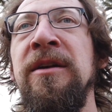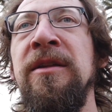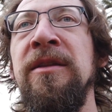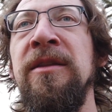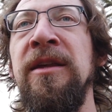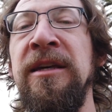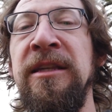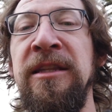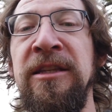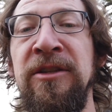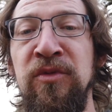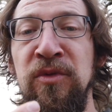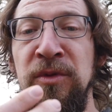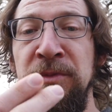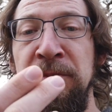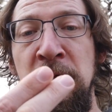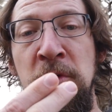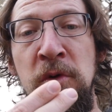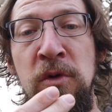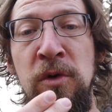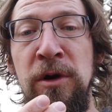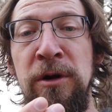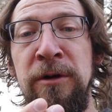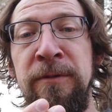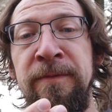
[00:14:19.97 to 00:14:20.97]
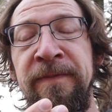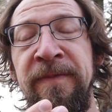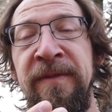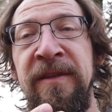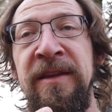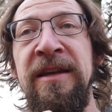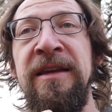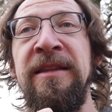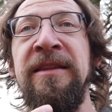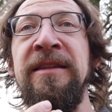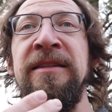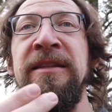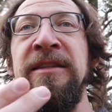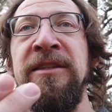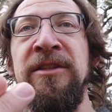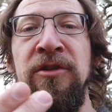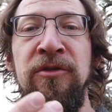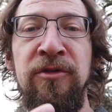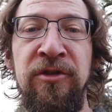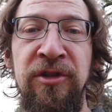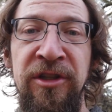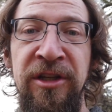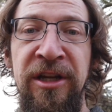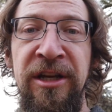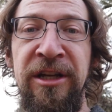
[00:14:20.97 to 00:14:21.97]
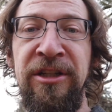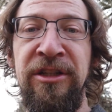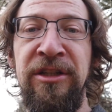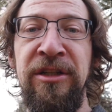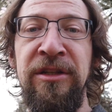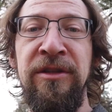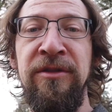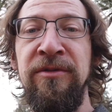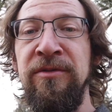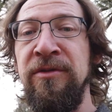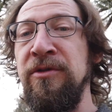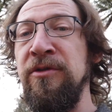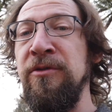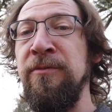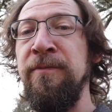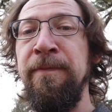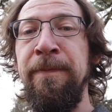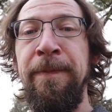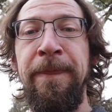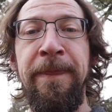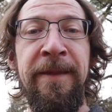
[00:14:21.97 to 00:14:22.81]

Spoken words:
this rapport and this association through,